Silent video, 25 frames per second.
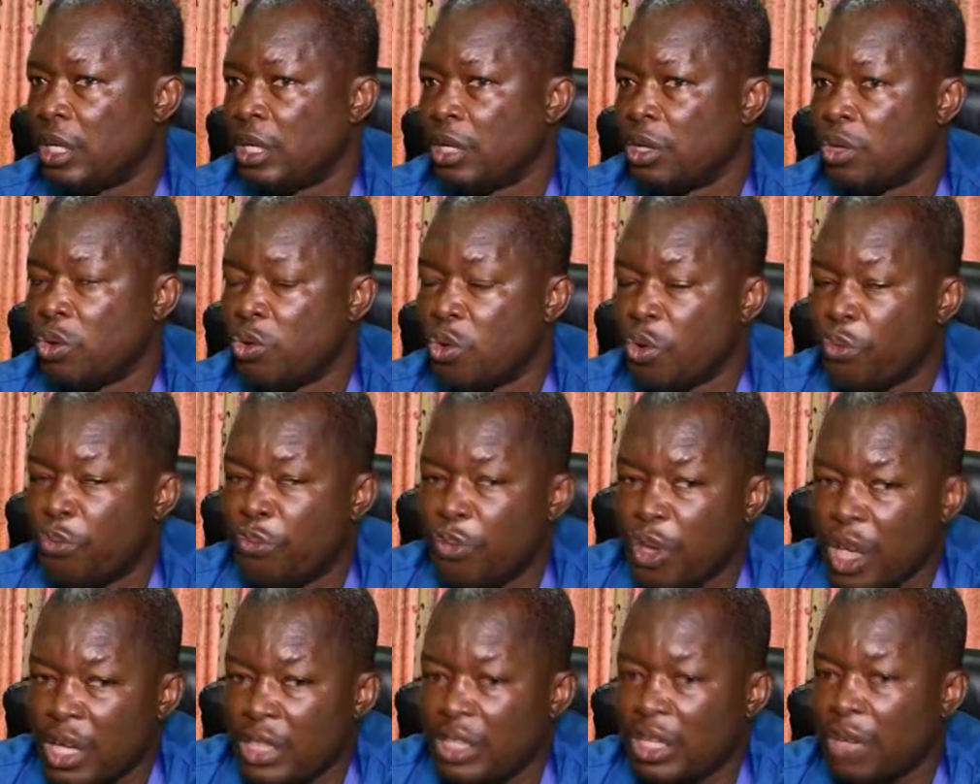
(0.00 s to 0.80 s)
He will
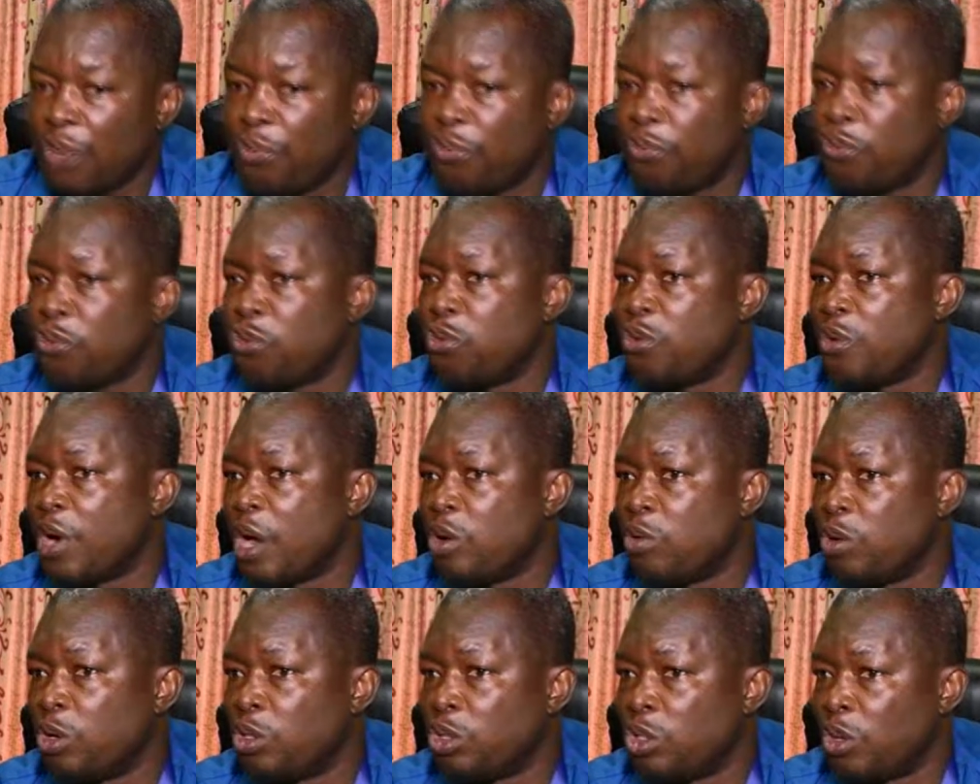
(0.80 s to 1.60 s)
face the full
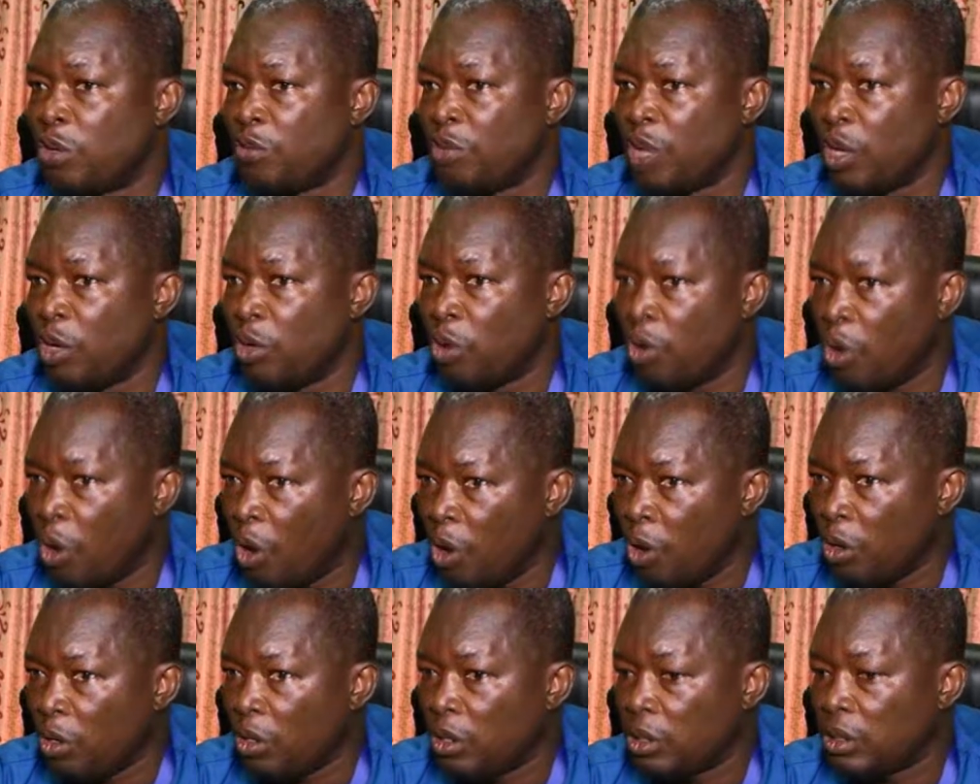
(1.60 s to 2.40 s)
rigors of the
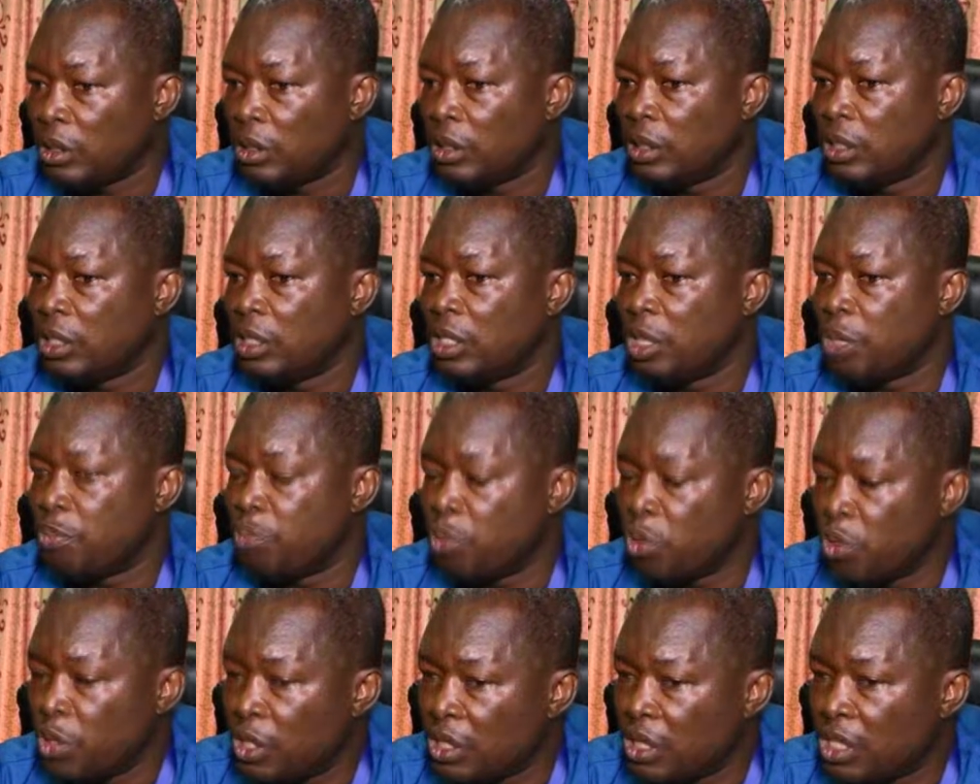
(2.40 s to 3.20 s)
law. The
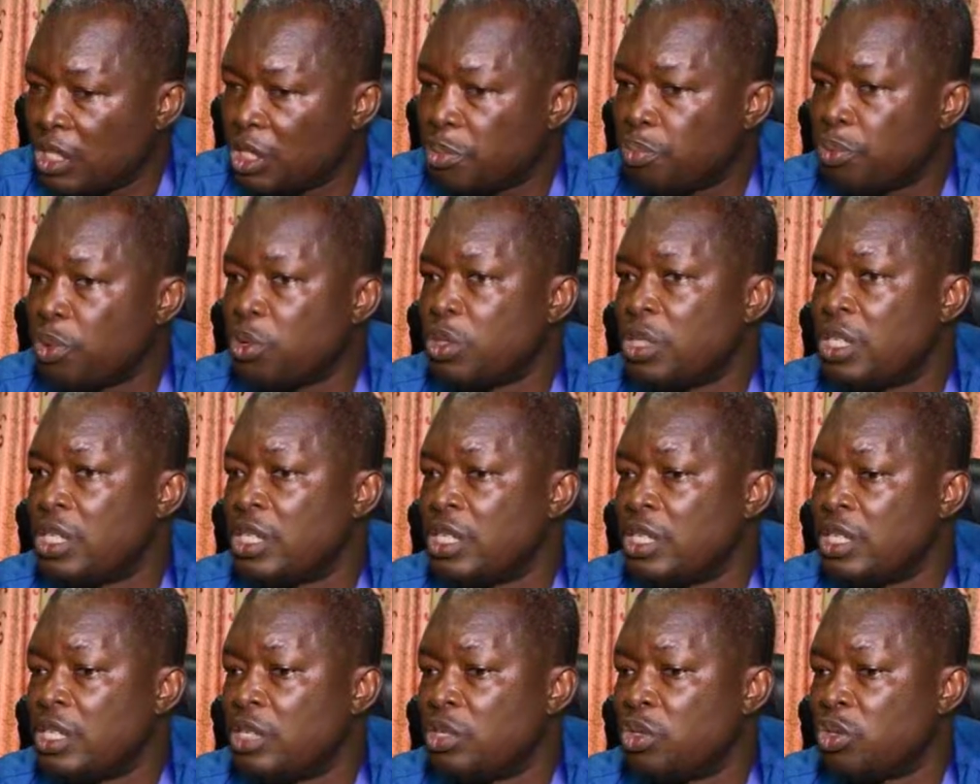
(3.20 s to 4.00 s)
police is
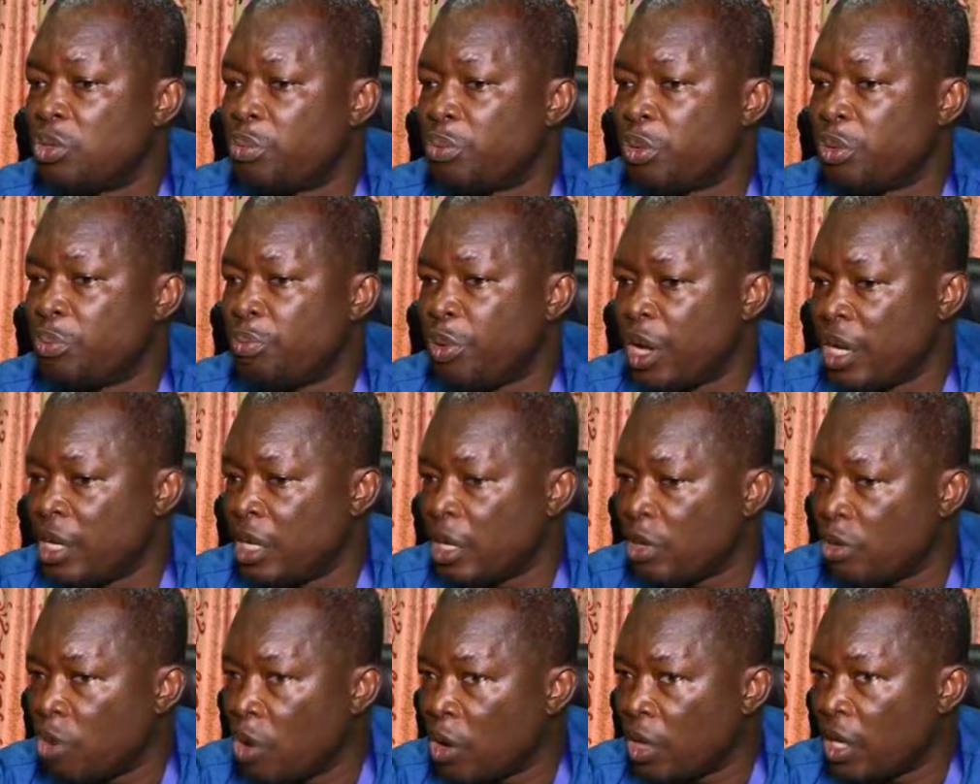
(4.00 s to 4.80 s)
proceeding to prepare
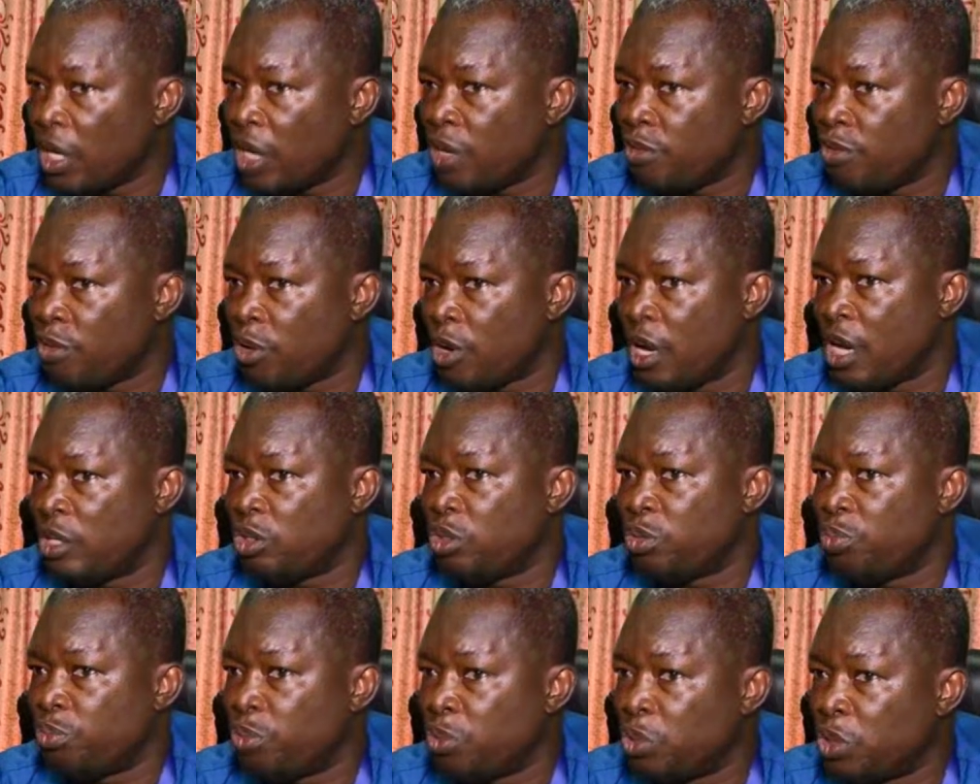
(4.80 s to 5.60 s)
the docket for us
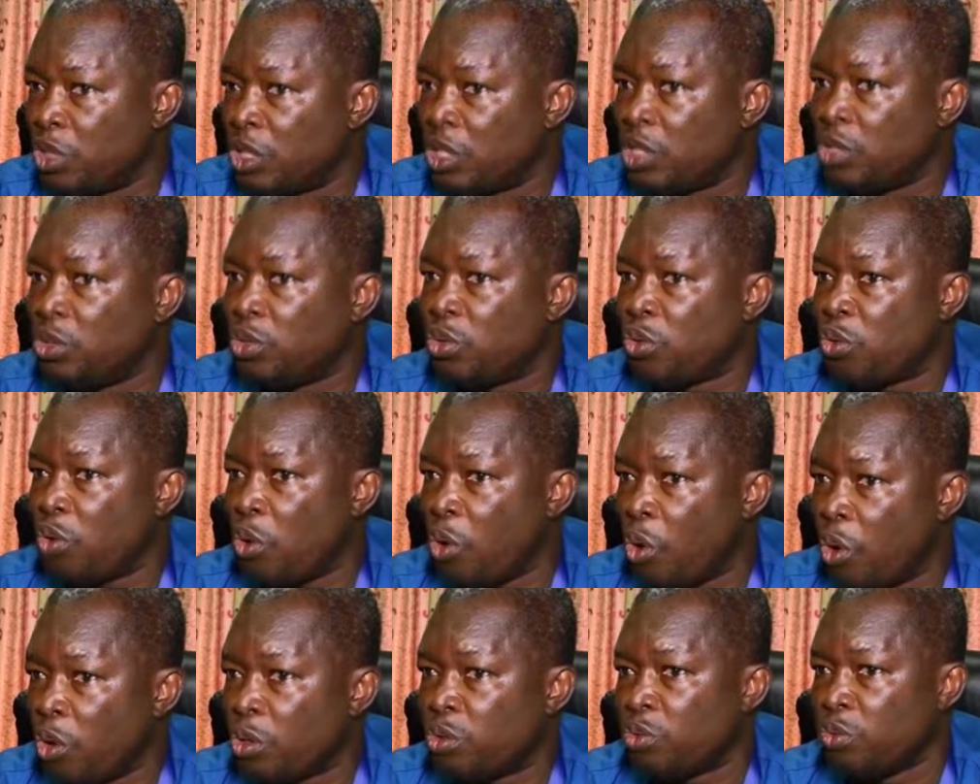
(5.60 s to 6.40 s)
to proceed to
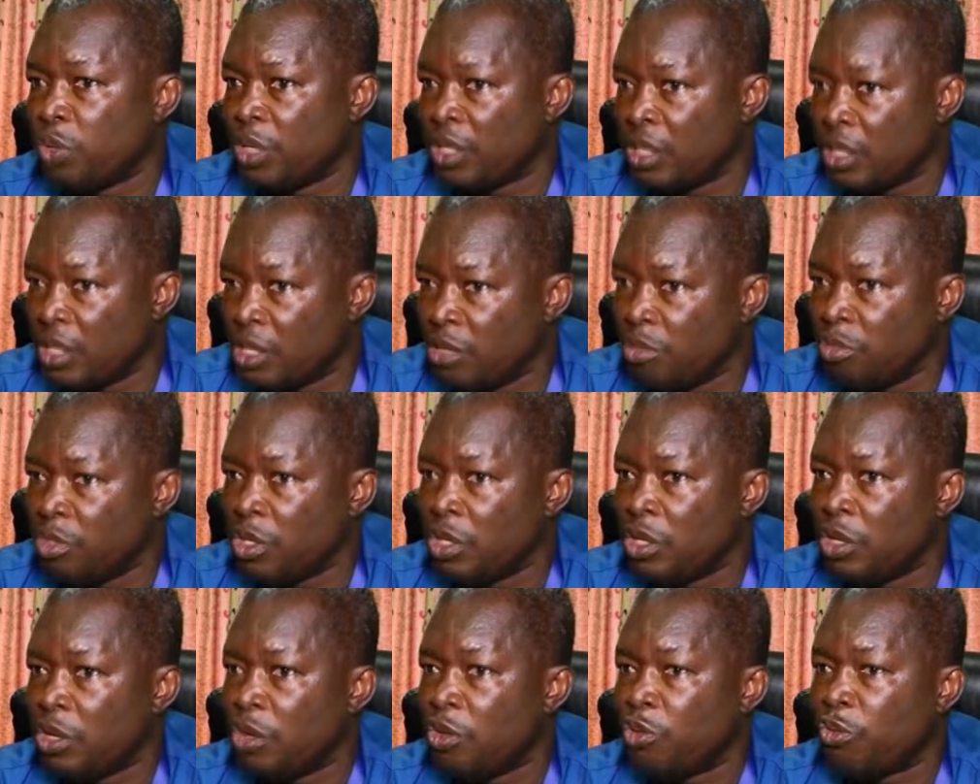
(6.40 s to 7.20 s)
court with him,
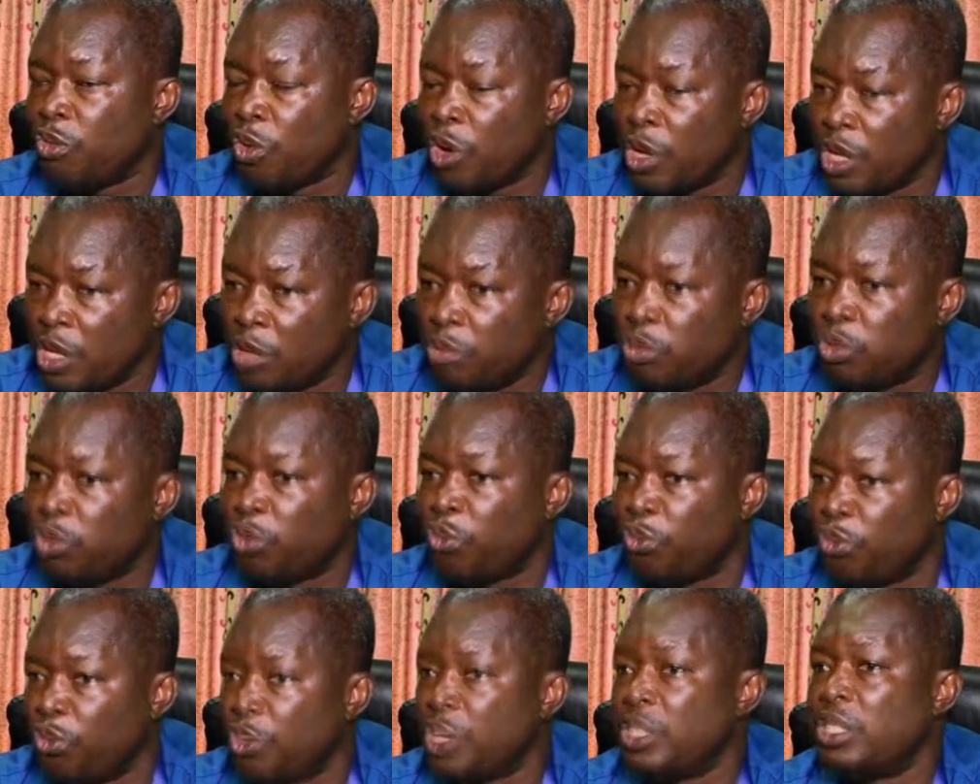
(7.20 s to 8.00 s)
for him to
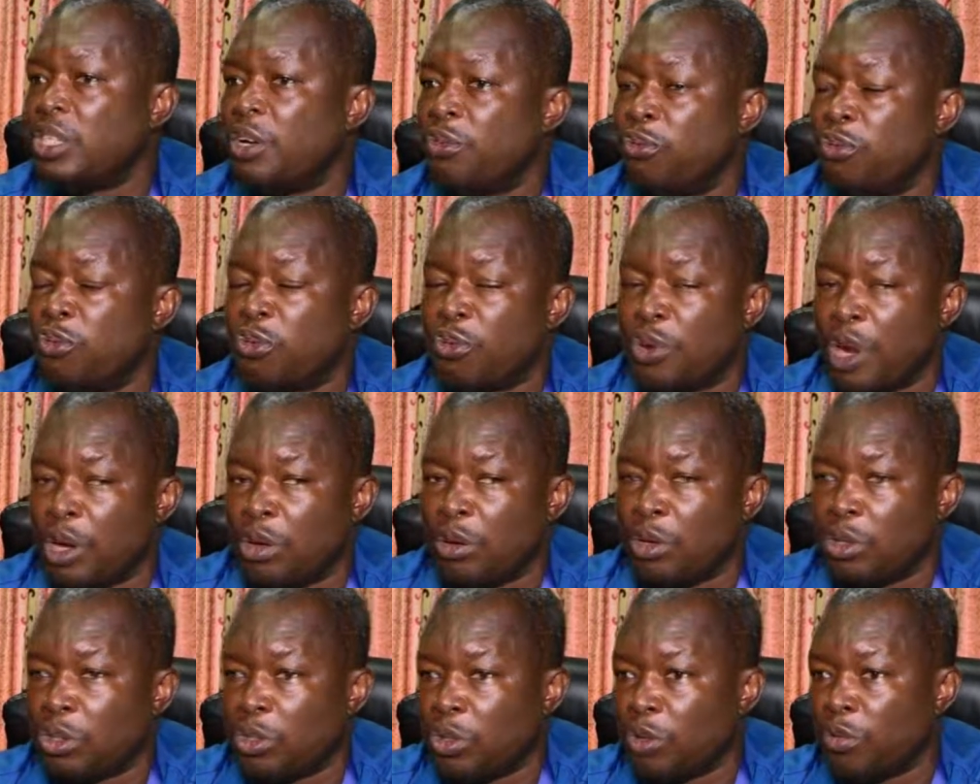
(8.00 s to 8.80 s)
face the full
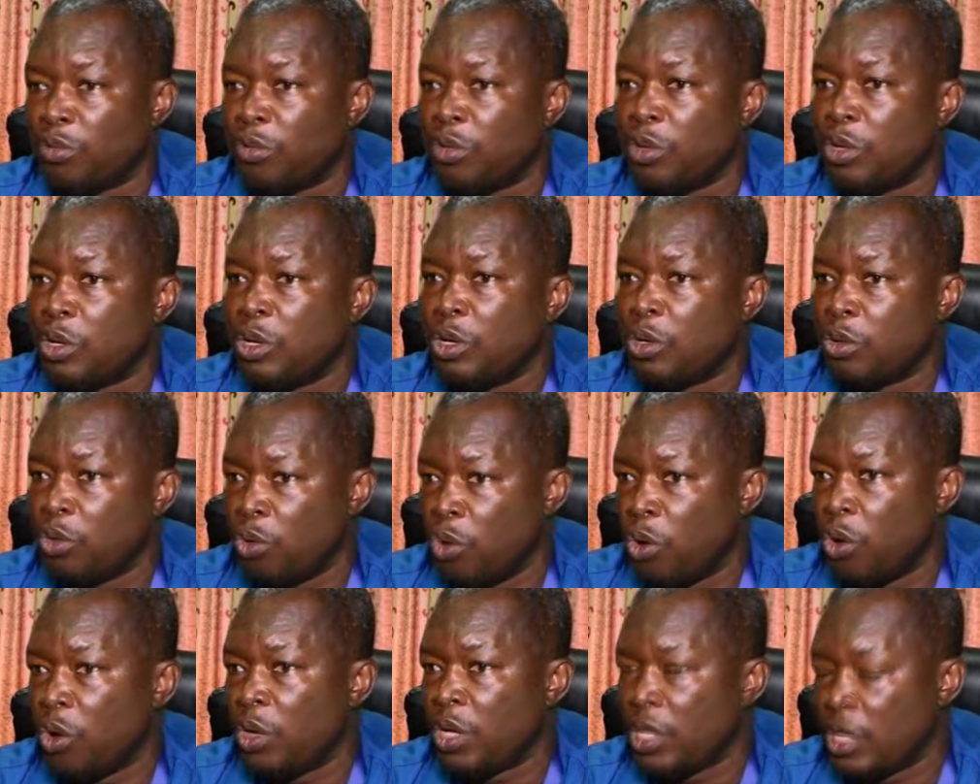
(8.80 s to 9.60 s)
rigors of
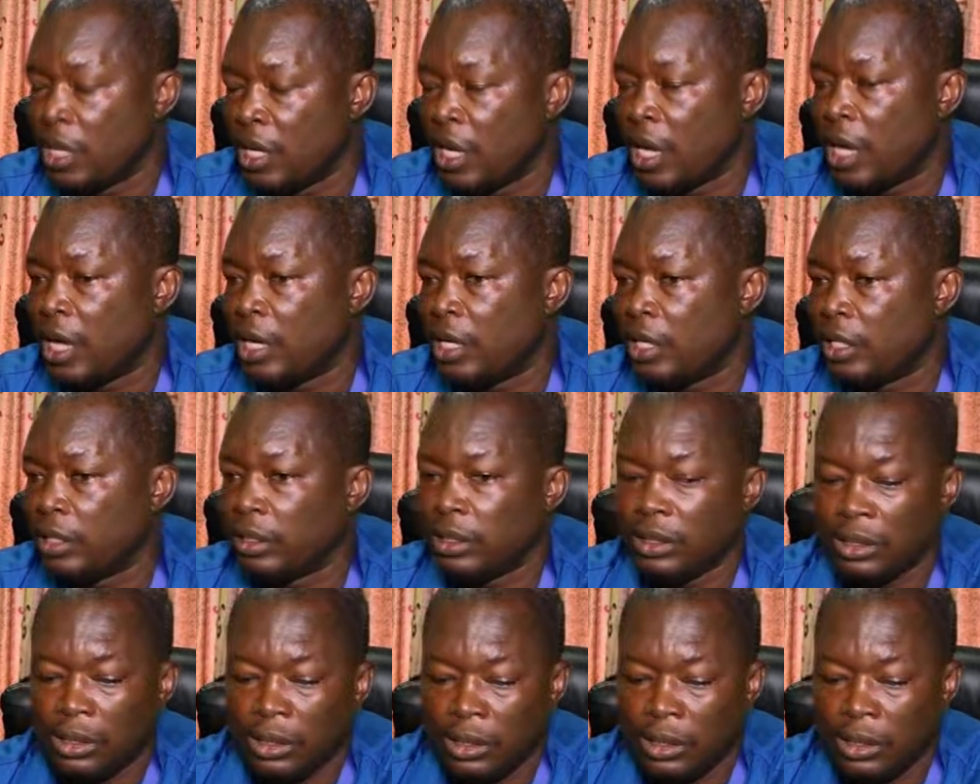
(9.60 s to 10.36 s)
law in Ghana.